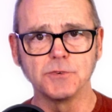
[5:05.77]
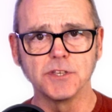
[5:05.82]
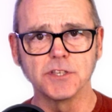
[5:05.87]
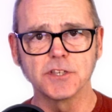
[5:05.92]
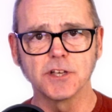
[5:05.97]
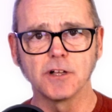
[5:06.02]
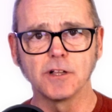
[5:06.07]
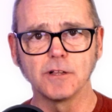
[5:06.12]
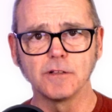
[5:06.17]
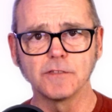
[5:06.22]

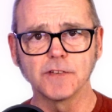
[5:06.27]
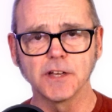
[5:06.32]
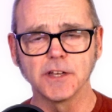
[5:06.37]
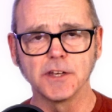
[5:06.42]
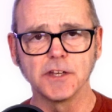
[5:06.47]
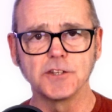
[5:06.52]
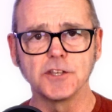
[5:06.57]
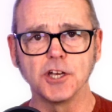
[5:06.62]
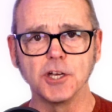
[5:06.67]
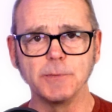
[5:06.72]
Resolve
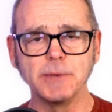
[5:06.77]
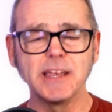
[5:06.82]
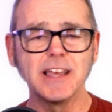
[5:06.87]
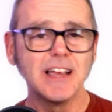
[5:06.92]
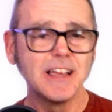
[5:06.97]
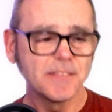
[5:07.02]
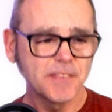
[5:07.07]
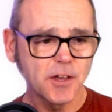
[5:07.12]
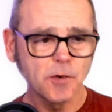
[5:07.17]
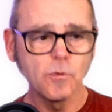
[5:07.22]
and Adobe,
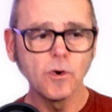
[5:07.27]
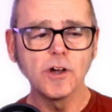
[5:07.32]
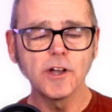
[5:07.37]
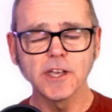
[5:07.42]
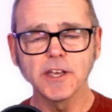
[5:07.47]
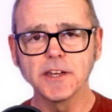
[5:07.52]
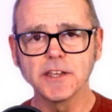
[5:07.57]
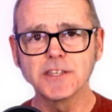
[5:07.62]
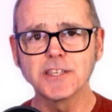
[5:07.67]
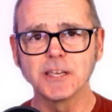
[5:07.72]
they'll
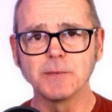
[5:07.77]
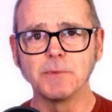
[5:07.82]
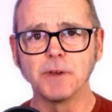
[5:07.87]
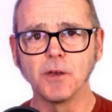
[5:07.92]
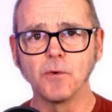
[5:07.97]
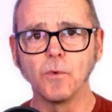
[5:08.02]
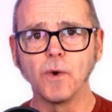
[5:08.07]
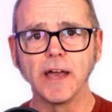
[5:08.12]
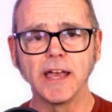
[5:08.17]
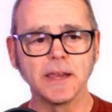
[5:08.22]
work in a
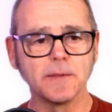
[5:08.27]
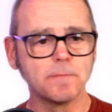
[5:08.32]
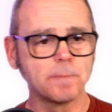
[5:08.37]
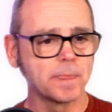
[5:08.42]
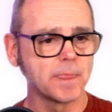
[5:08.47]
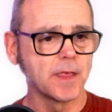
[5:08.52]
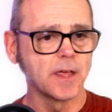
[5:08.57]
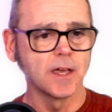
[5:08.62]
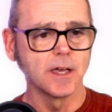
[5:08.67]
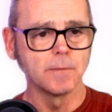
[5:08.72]
similar way.
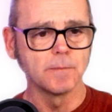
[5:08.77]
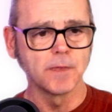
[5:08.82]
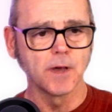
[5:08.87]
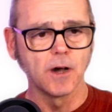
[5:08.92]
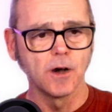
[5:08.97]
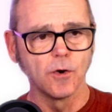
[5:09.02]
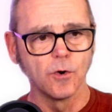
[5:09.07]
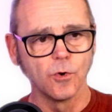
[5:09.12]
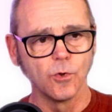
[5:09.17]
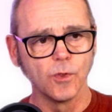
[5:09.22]
The
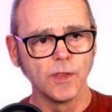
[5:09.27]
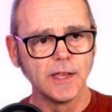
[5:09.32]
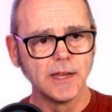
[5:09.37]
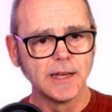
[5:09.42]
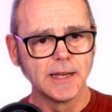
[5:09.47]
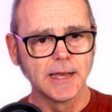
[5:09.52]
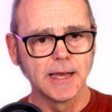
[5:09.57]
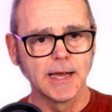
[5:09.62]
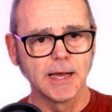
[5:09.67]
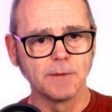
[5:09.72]
whole
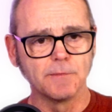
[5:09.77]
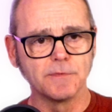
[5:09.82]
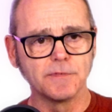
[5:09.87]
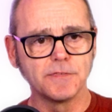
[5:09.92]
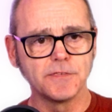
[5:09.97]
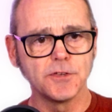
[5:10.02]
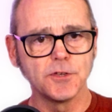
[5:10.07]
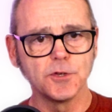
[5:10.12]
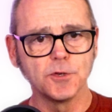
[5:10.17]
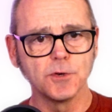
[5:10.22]

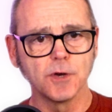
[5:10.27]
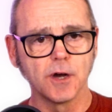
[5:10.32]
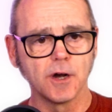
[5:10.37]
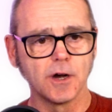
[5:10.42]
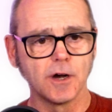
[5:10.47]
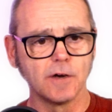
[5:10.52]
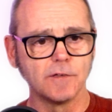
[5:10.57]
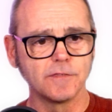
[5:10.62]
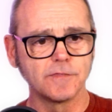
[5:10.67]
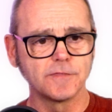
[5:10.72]
view
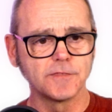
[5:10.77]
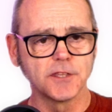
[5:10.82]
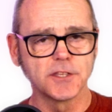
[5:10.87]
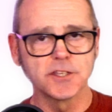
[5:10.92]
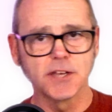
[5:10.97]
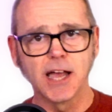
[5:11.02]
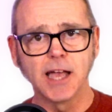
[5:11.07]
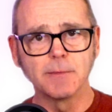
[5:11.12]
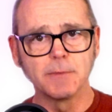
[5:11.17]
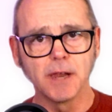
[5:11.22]
of the
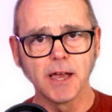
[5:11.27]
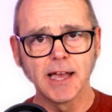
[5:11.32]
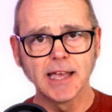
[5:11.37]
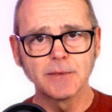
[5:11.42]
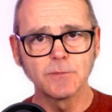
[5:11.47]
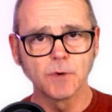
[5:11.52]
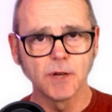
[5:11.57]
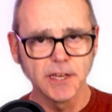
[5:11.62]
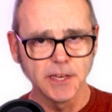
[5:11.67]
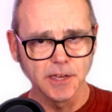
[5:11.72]

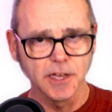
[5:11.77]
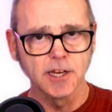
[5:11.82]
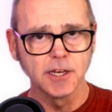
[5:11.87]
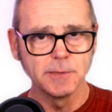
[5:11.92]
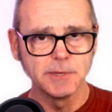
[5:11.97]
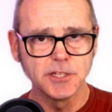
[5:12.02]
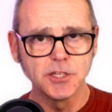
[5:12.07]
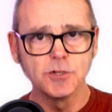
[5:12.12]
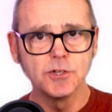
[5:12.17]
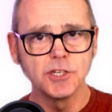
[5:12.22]
timeline where you're going
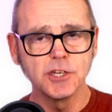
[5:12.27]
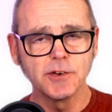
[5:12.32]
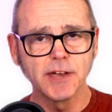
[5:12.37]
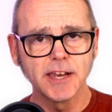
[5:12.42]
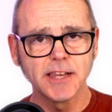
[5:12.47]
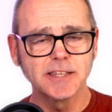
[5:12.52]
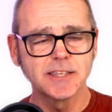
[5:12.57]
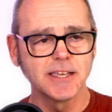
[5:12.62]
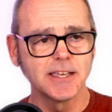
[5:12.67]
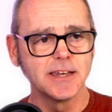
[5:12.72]
to be doing your
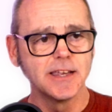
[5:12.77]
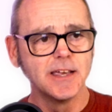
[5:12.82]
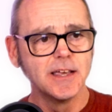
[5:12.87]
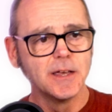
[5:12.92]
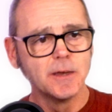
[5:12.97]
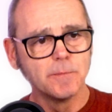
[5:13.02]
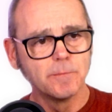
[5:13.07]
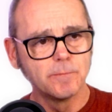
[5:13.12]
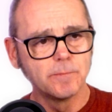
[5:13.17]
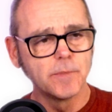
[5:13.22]
editing,
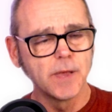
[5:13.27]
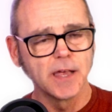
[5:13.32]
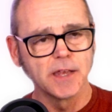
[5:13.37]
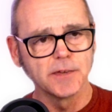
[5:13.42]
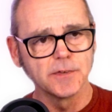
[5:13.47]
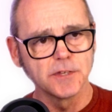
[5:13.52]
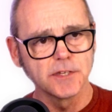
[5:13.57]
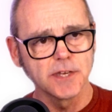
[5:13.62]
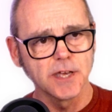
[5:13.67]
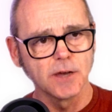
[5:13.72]

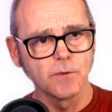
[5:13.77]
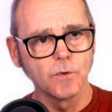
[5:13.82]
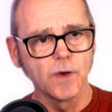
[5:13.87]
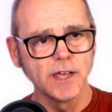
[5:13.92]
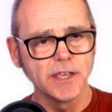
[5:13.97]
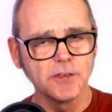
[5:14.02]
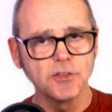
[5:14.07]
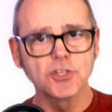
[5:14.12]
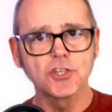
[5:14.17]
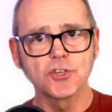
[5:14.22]
and
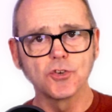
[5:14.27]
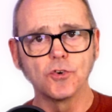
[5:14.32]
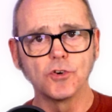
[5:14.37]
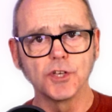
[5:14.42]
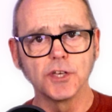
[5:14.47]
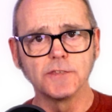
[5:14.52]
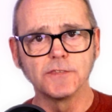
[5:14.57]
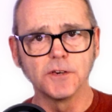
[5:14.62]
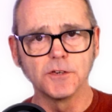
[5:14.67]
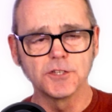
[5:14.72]
where you
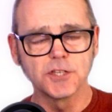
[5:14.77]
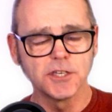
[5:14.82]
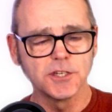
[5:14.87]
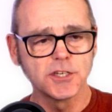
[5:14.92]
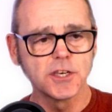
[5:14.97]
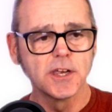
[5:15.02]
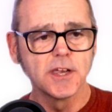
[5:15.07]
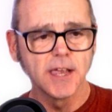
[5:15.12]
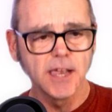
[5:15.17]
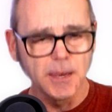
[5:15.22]
store your
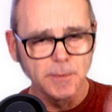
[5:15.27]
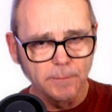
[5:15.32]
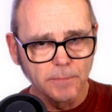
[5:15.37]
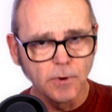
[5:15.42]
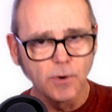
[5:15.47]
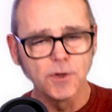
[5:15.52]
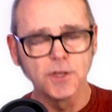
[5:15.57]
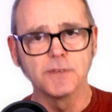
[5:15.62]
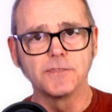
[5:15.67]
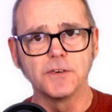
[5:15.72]
footage,
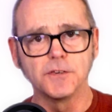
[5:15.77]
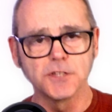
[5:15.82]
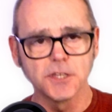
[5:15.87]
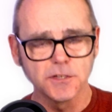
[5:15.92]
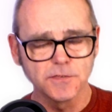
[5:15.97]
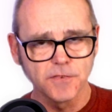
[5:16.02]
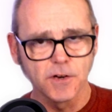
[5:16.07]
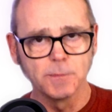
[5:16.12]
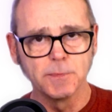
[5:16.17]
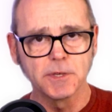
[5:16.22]
import your
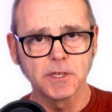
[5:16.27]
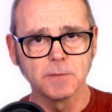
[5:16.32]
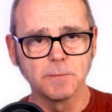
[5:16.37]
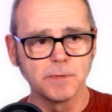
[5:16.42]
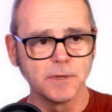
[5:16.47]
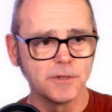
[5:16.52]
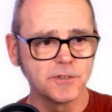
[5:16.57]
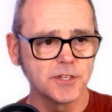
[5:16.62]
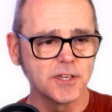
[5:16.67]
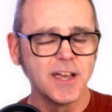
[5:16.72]
footage from your
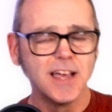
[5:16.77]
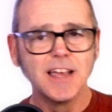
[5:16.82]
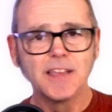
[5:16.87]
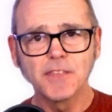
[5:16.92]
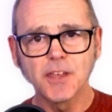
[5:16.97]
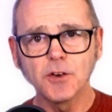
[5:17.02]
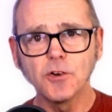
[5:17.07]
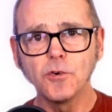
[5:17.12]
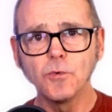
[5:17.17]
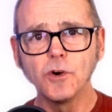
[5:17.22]
computer,
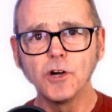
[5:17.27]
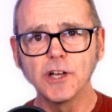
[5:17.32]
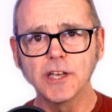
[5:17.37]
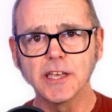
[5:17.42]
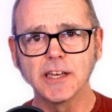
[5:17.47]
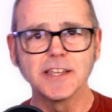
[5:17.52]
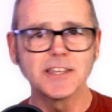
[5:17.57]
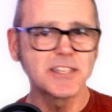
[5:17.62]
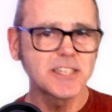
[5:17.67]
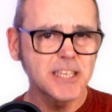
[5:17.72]
they'll all
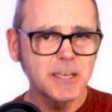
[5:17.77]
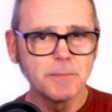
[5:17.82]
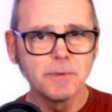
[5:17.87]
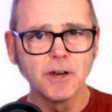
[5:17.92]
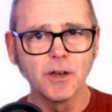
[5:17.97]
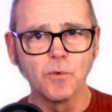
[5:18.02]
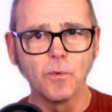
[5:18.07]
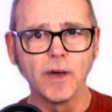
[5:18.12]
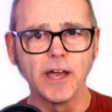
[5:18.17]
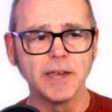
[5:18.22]
work in a
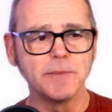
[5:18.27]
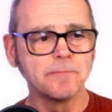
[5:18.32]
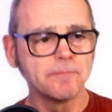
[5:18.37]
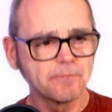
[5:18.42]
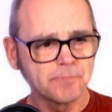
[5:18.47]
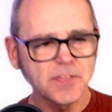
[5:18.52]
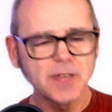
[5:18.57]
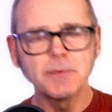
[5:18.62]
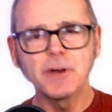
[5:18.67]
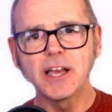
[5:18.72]
similar way.
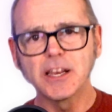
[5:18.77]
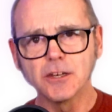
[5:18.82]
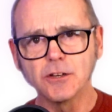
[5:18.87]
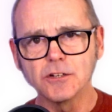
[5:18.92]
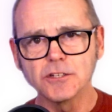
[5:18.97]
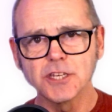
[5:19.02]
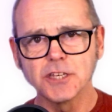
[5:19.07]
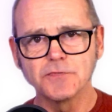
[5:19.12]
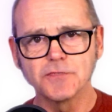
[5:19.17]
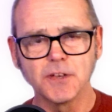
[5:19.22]
They might
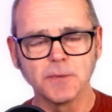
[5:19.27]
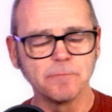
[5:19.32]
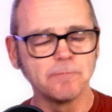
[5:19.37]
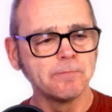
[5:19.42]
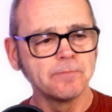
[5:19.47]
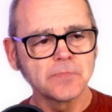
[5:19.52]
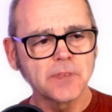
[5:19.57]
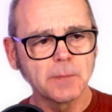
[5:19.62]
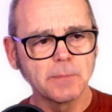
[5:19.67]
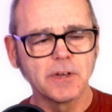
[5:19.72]
look different,
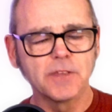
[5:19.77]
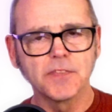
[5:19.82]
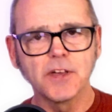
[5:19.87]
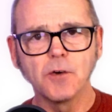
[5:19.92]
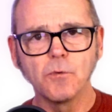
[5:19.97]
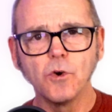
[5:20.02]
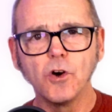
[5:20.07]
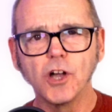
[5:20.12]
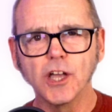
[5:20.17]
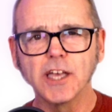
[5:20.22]
but
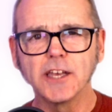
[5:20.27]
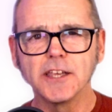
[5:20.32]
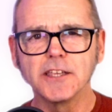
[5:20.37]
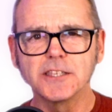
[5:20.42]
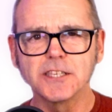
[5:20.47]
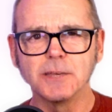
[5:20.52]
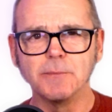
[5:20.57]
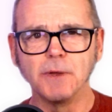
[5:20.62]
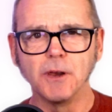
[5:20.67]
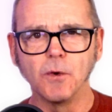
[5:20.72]
they'll work in a
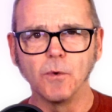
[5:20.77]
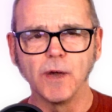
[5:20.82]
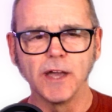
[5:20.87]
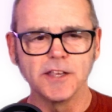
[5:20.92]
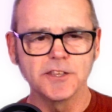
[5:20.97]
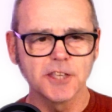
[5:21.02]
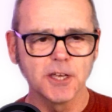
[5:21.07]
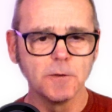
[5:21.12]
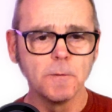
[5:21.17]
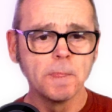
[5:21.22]
similar
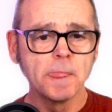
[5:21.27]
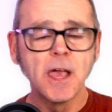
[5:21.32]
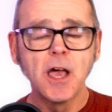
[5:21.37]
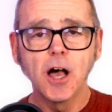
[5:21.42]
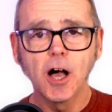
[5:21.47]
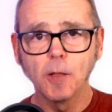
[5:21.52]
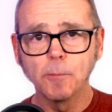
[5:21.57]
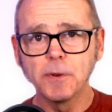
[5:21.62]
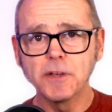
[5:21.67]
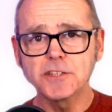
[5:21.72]
way. So
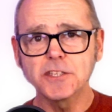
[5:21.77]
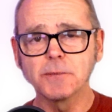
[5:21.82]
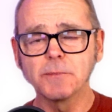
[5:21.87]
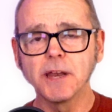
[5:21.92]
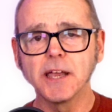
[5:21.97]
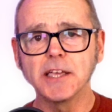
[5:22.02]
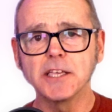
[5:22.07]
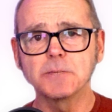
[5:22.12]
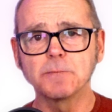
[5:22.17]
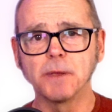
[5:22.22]
I'll put some
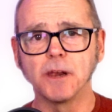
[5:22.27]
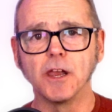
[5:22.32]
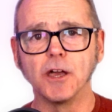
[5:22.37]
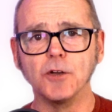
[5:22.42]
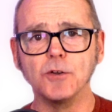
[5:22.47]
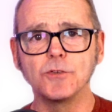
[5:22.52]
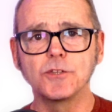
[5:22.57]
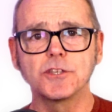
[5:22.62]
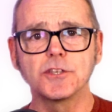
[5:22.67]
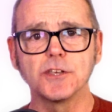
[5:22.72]
links
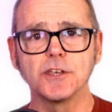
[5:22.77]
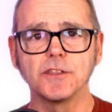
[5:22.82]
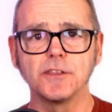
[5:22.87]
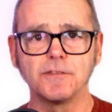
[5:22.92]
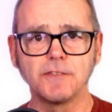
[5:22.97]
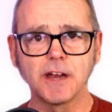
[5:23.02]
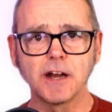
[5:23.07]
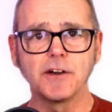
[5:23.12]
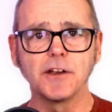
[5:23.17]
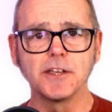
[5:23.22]
below to the
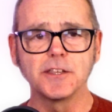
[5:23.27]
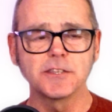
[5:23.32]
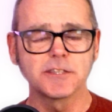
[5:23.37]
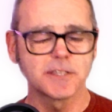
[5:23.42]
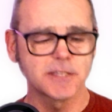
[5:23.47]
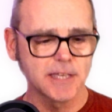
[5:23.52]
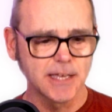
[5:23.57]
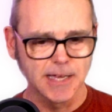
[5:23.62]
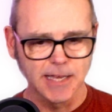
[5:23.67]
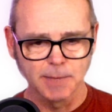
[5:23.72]

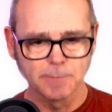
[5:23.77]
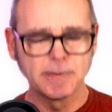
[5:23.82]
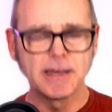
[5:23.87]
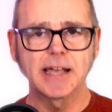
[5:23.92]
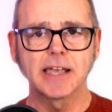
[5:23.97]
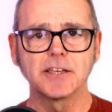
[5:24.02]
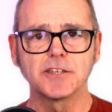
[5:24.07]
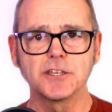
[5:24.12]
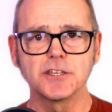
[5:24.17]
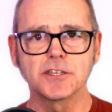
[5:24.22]
various
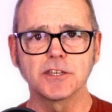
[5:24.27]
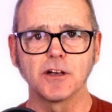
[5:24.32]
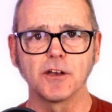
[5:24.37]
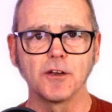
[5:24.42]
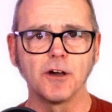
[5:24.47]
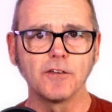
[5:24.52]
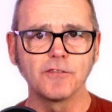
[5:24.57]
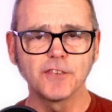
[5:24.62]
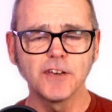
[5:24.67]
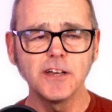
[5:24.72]
packages on
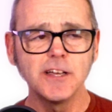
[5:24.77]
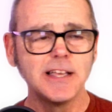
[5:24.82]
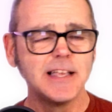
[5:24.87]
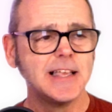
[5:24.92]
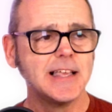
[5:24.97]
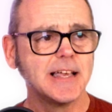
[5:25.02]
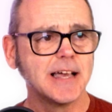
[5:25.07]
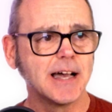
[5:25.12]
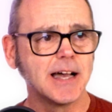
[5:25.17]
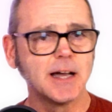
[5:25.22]
offer,
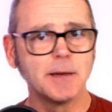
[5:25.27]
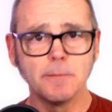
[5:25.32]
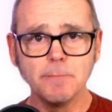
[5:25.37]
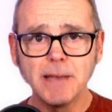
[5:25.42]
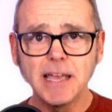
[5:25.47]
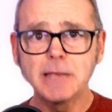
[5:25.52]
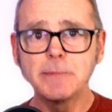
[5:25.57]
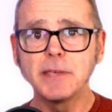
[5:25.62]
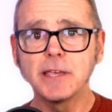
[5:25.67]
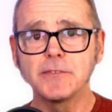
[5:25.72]

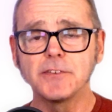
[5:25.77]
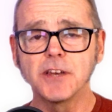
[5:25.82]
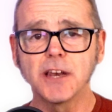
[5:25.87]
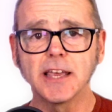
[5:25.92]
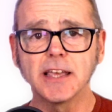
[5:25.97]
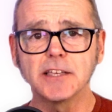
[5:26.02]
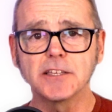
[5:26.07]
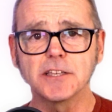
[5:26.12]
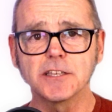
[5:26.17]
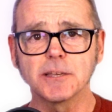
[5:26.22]
maybe even
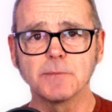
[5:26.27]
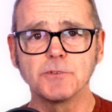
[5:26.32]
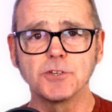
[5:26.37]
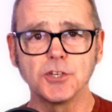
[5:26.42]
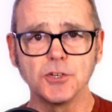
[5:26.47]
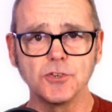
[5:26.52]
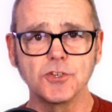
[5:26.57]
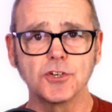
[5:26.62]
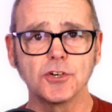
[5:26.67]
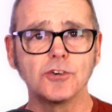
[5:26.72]
links to some
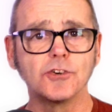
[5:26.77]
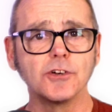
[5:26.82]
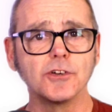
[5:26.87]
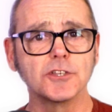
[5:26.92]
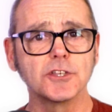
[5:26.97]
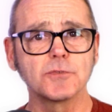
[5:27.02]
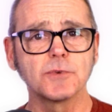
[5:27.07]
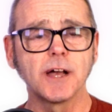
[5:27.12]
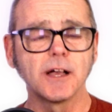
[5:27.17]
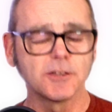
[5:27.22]

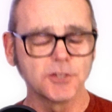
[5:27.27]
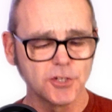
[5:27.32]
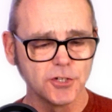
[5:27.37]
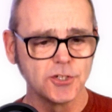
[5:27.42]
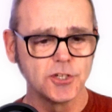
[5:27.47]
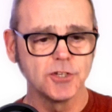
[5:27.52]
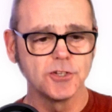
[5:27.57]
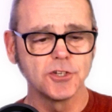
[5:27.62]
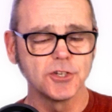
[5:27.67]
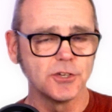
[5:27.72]
tutorials as well,
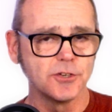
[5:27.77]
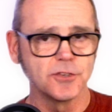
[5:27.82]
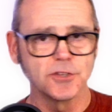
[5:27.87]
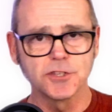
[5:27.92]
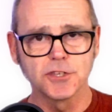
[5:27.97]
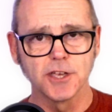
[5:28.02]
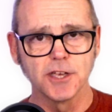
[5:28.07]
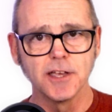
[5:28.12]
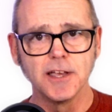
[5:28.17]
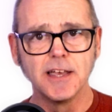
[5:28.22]
should you choose
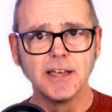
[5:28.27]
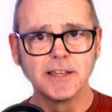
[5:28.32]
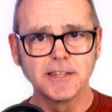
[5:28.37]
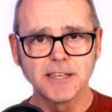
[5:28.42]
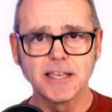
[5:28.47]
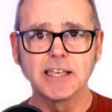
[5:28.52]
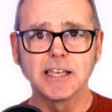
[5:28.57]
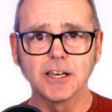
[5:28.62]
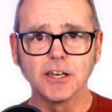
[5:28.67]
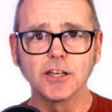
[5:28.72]
to
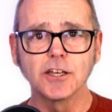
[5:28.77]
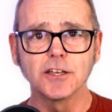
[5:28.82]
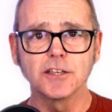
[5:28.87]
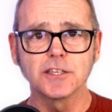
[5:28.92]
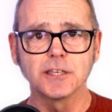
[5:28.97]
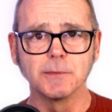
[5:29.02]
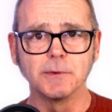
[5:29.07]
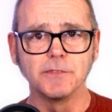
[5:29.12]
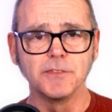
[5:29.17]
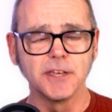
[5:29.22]
take a look at
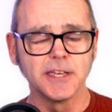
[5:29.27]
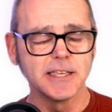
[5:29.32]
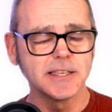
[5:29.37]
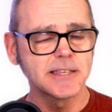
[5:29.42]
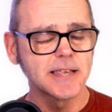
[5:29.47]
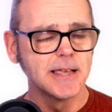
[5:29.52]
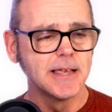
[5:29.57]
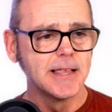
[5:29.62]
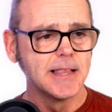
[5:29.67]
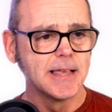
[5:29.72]
some of these.